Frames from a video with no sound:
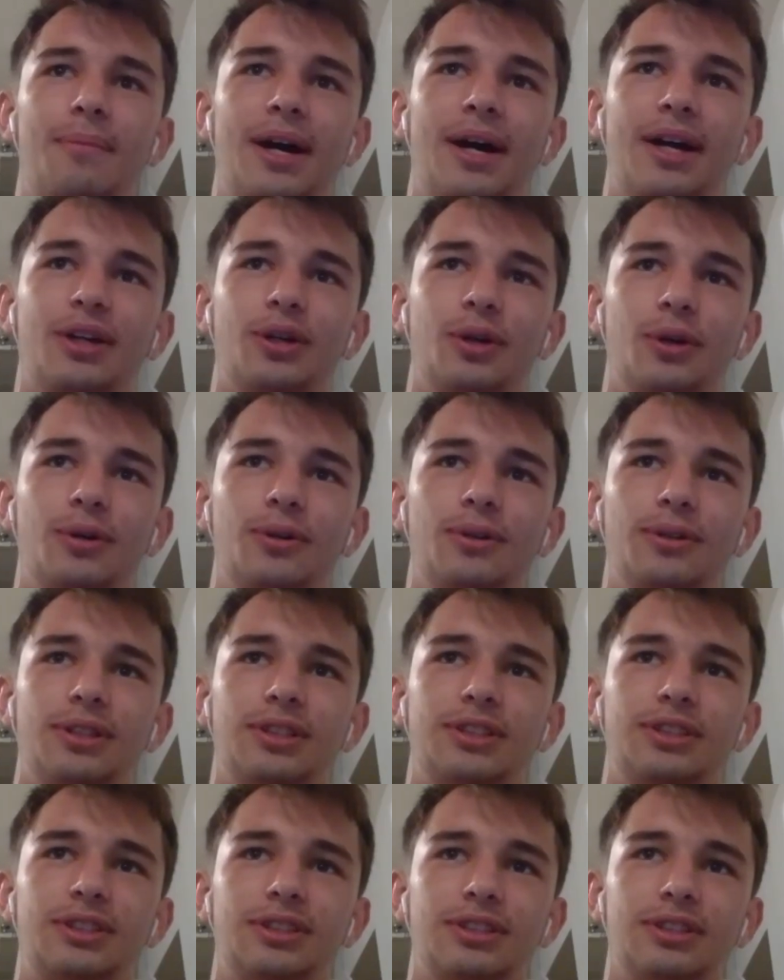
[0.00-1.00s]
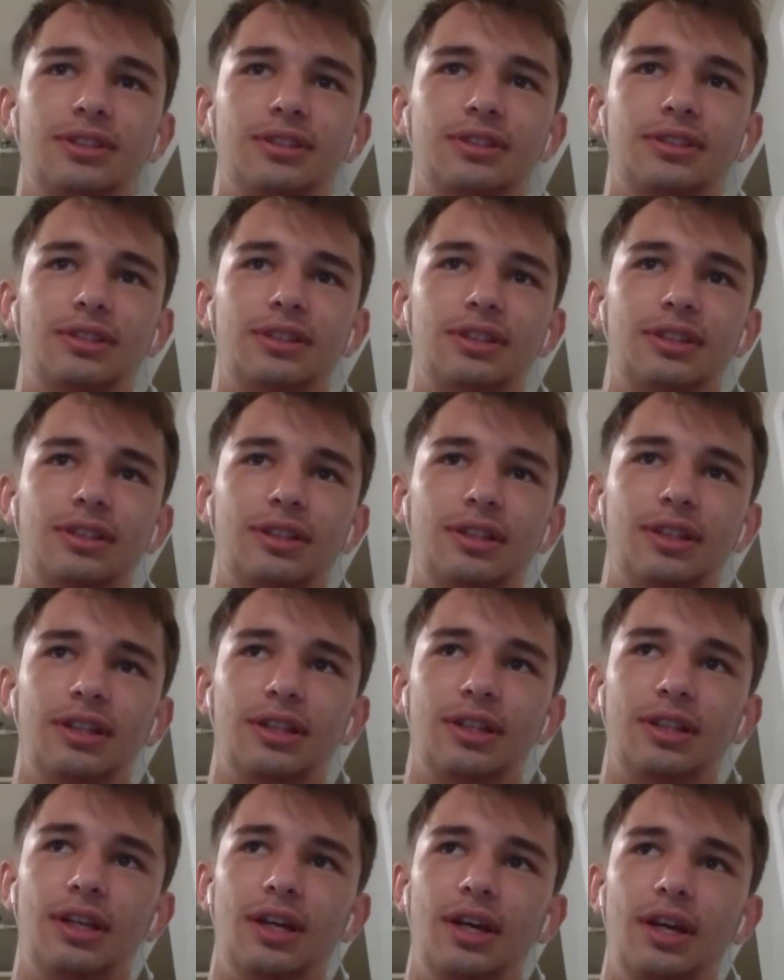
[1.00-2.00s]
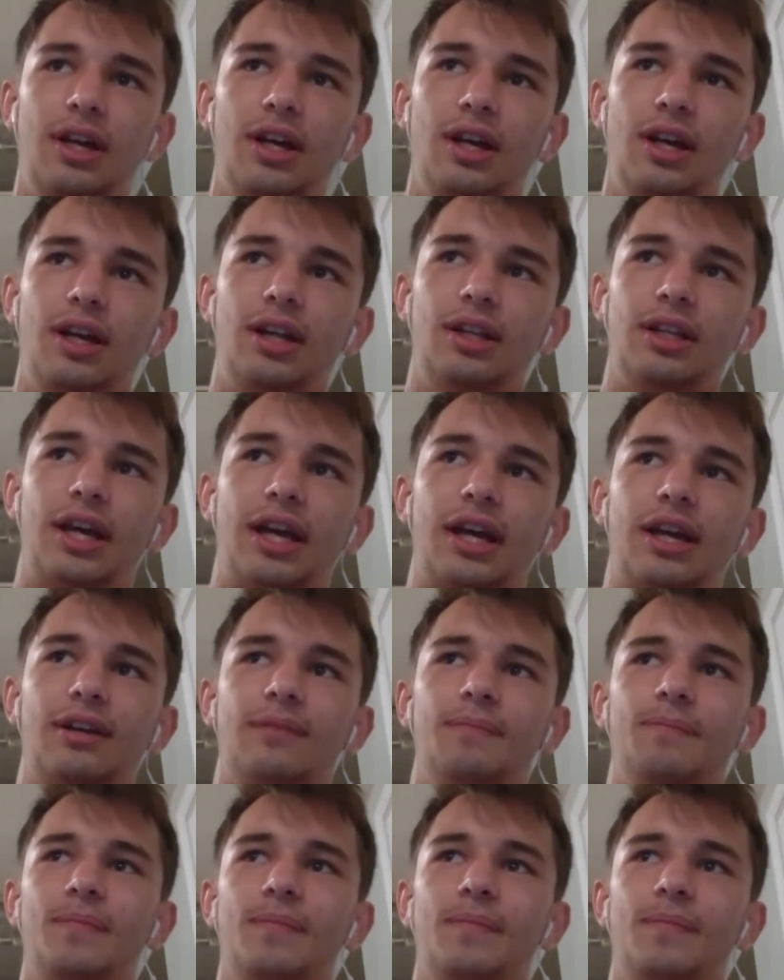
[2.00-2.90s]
goal is like